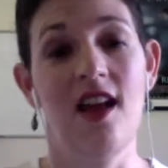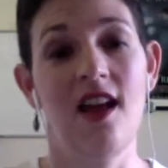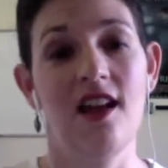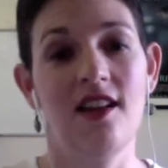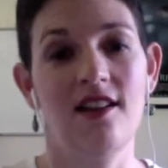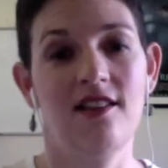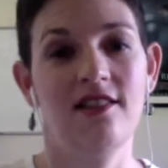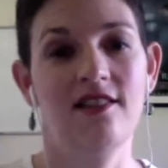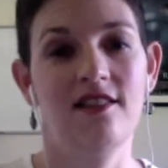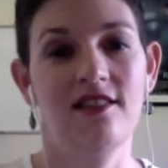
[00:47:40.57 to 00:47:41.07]

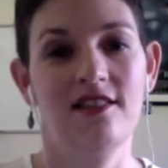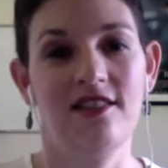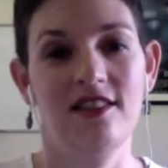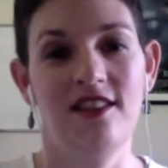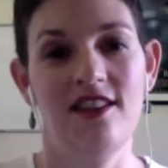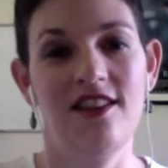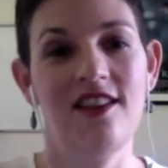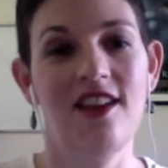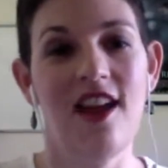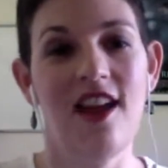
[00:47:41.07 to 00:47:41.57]
And
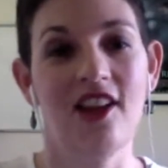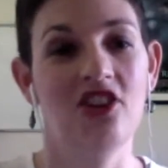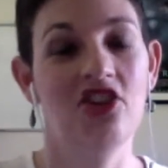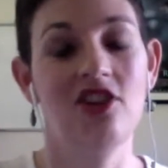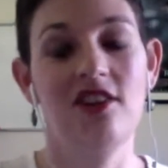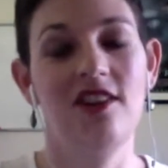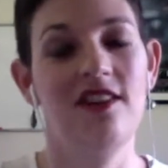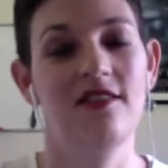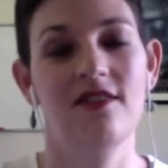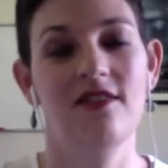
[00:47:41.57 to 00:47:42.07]
he
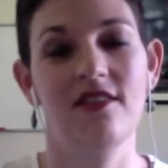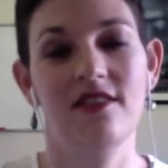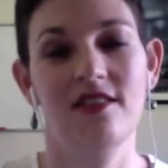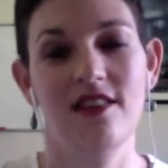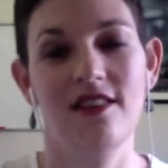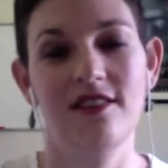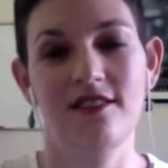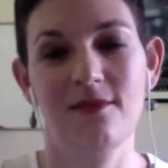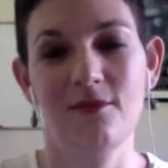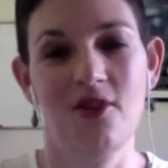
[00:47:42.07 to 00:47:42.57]
actually even
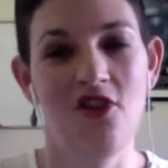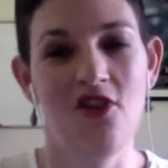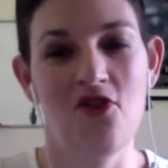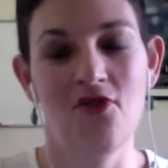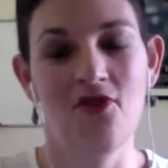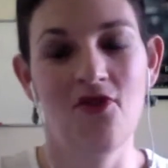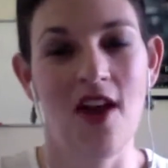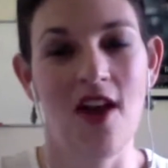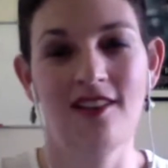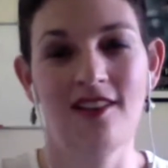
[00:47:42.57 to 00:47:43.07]
said to me,
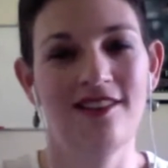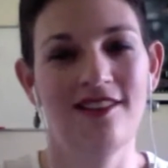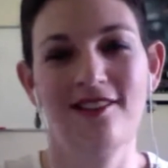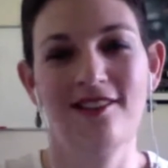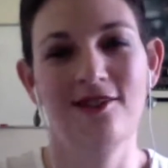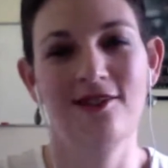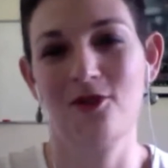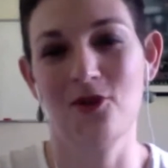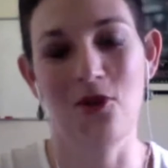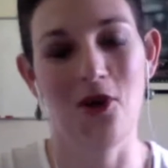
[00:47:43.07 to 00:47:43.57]
"You've had
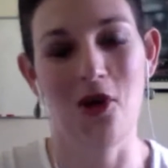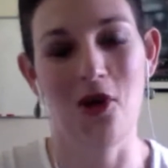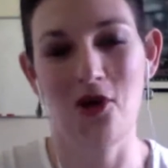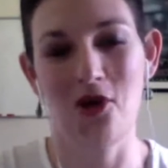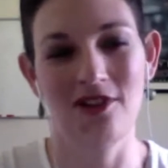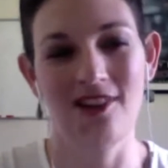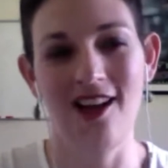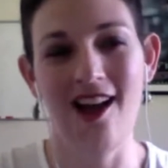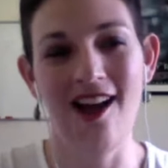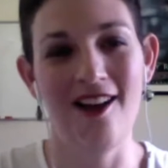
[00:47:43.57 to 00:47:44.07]
this your
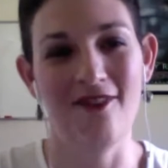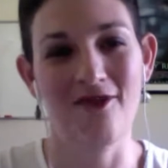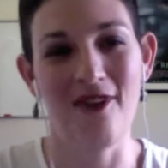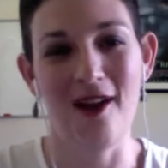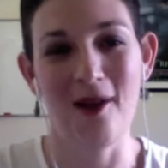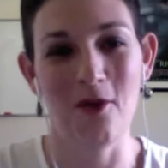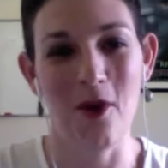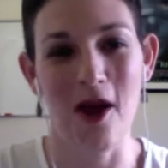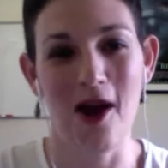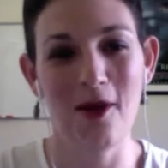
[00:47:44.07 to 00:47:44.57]
whole life.
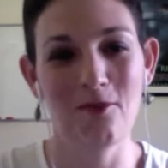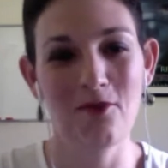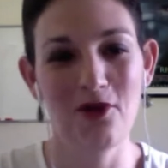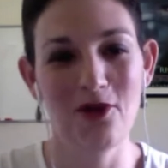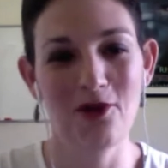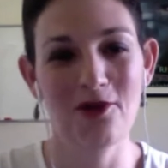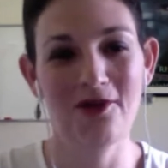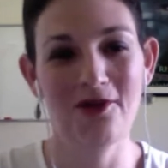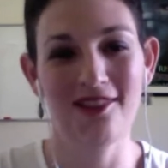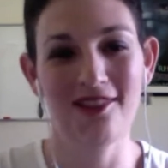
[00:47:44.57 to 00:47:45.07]
I'm
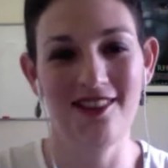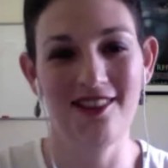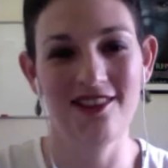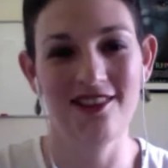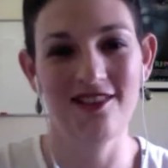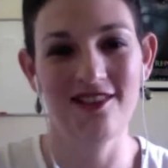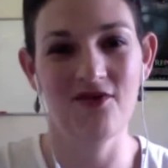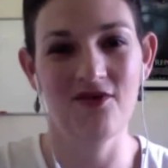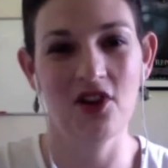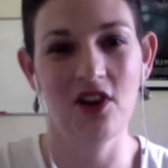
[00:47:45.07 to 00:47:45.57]
new to
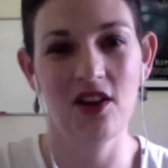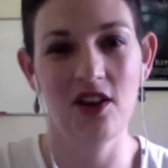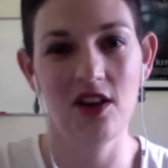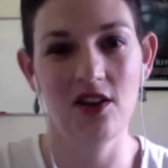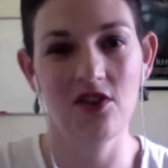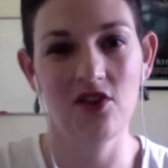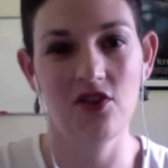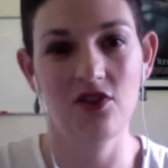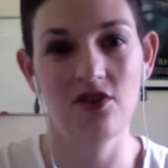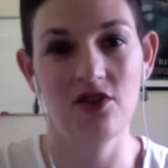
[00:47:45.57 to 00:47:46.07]
this. I've got to
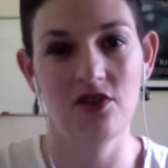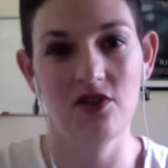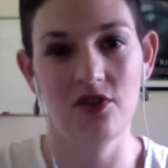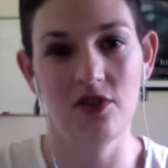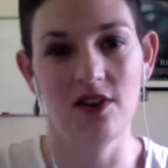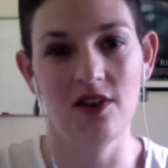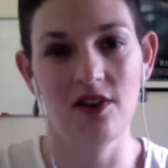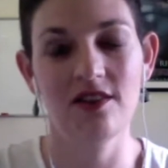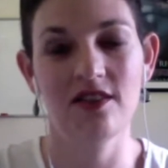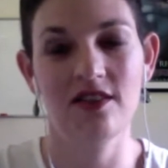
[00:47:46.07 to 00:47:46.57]
get used to
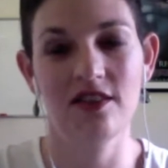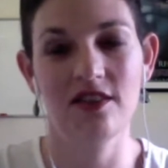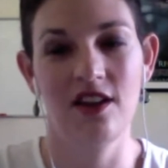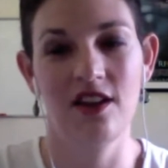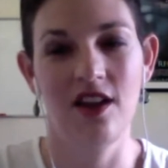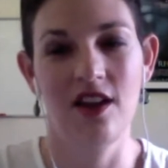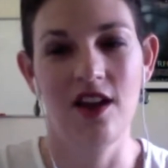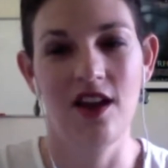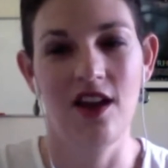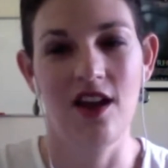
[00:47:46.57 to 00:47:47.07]
it."
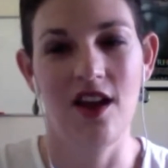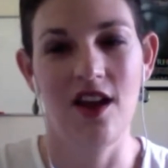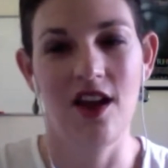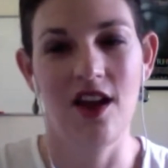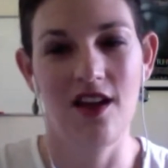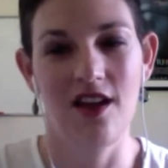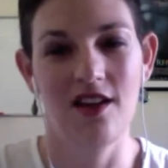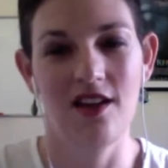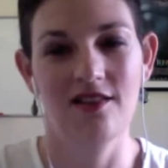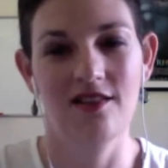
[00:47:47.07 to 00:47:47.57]

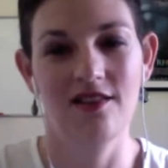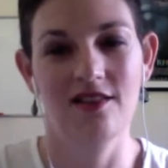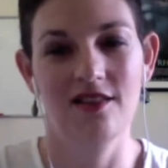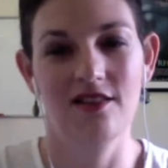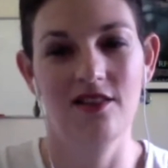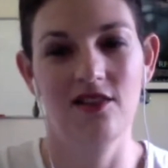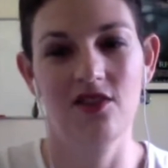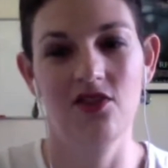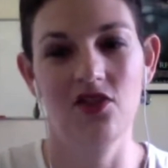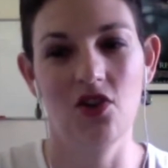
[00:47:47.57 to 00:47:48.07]
And
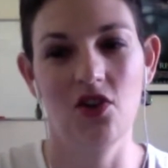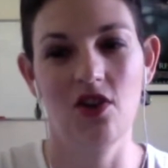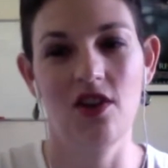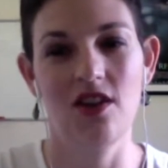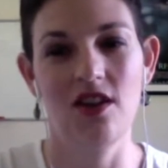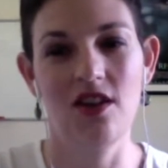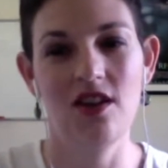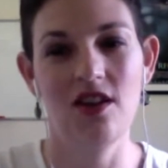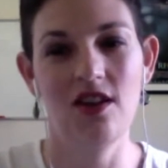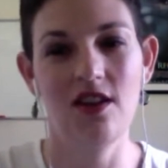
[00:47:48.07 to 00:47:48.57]
so
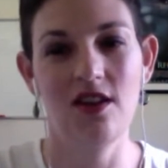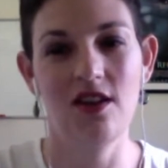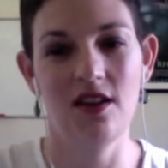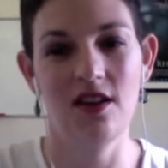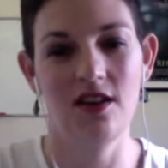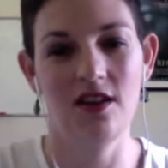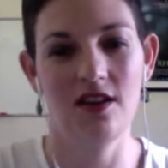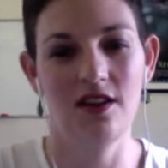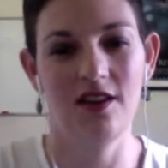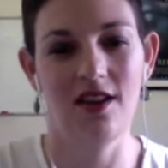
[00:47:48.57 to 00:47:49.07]
he
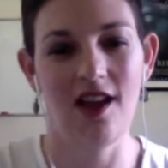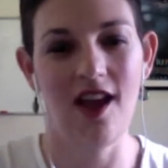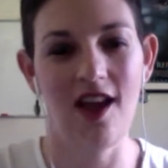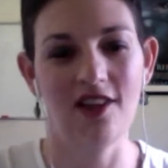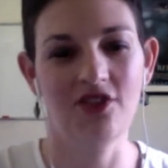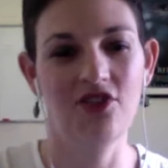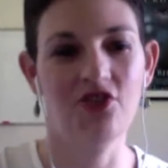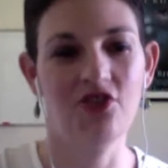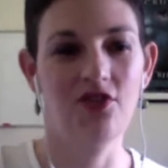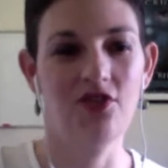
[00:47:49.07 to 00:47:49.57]

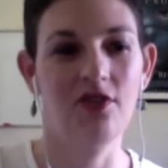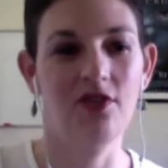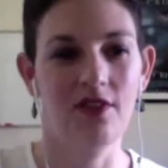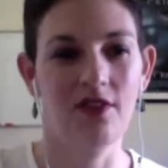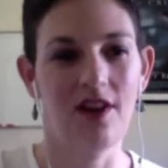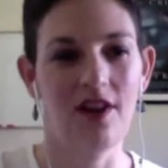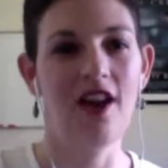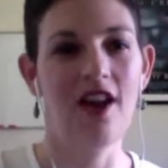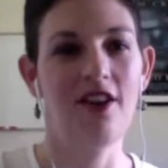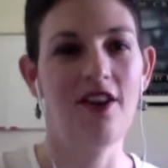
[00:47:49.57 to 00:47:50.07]
had to
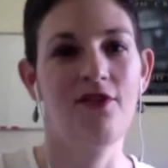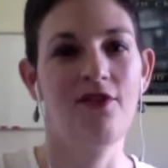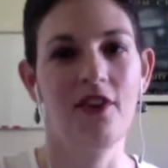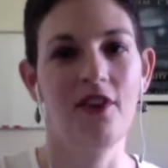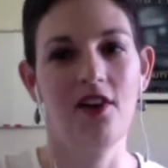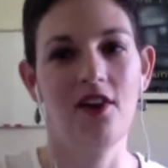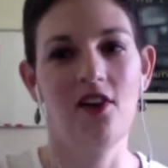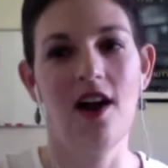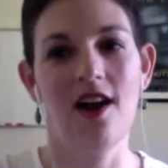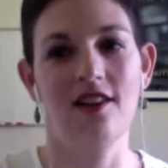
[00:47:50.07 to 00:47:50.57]
kind of
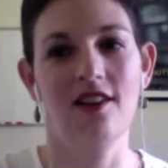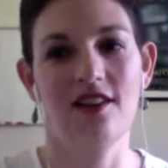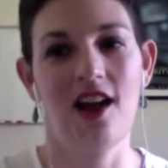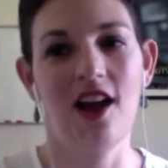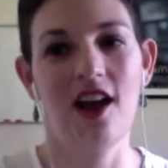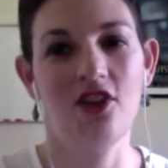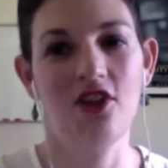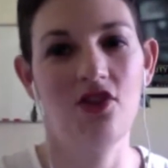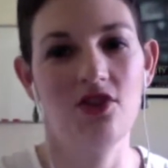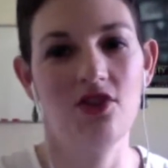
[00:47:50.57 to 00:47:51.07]
figure out,
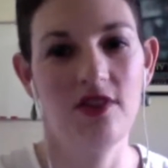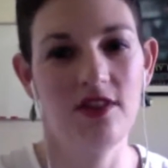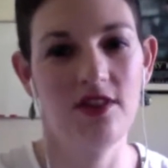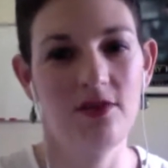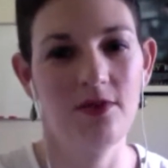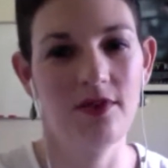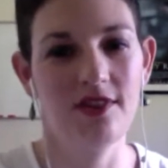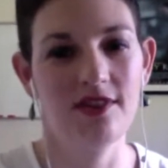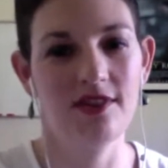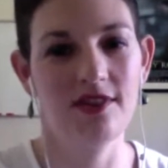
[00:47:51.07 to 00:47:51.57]
how do you
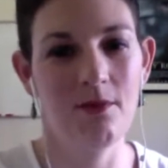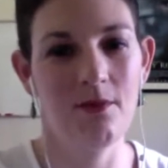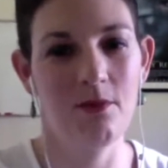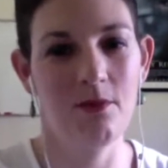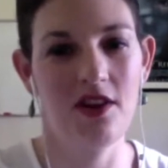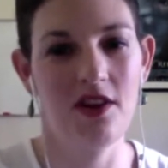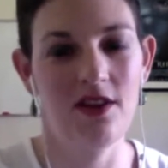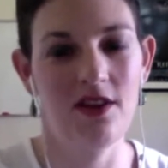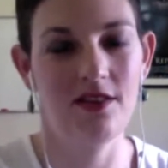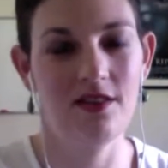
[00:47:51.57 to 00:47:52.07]
deal with
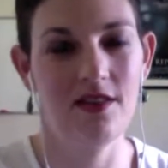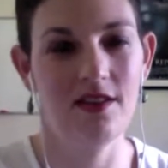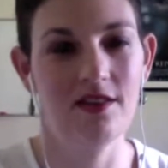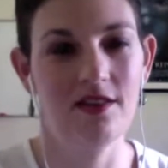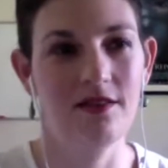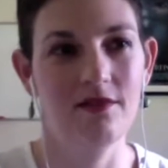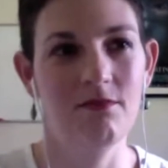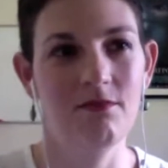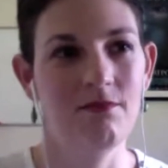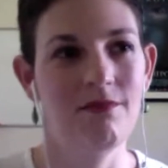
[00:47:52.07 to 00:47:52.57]
somebody
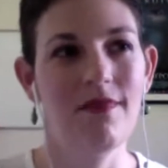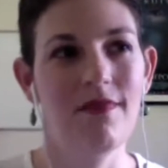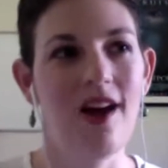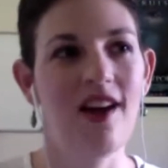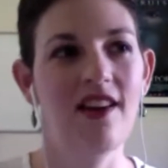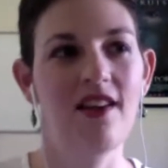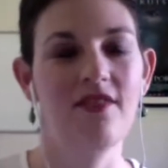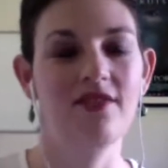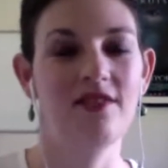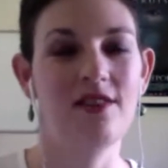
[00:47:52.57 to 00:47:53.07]
that
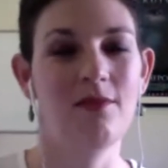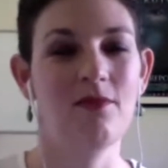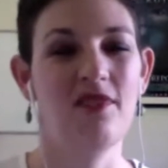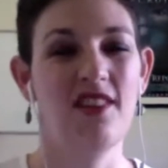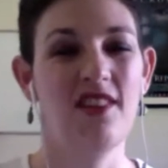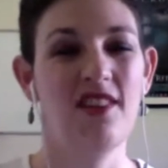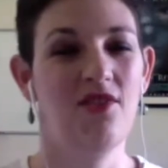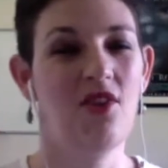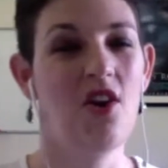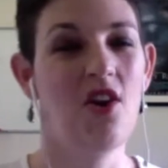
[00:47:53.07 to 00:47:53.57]
might have
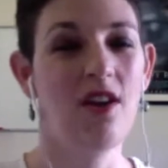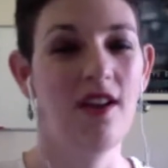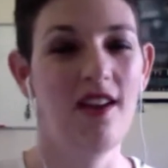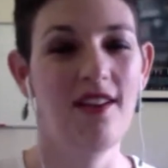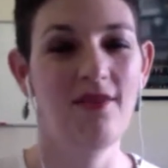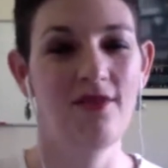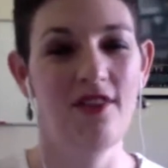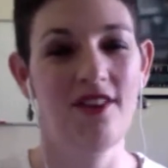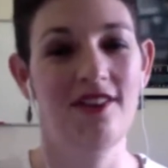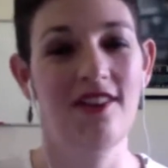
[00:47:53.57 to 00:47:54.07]
something
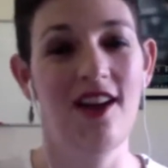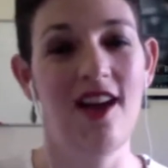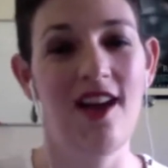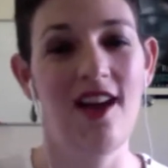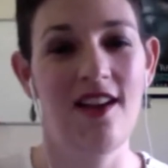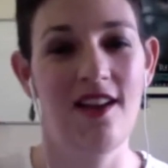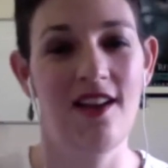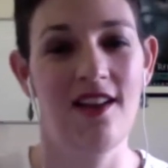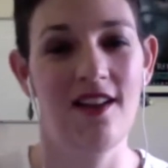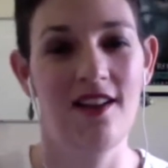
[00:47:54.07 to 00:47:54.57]
wrong every
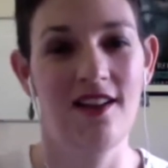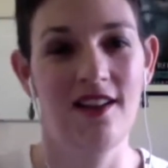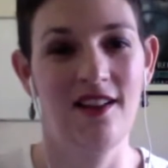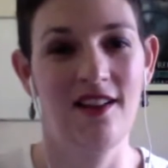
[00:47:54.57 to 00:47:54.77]
day,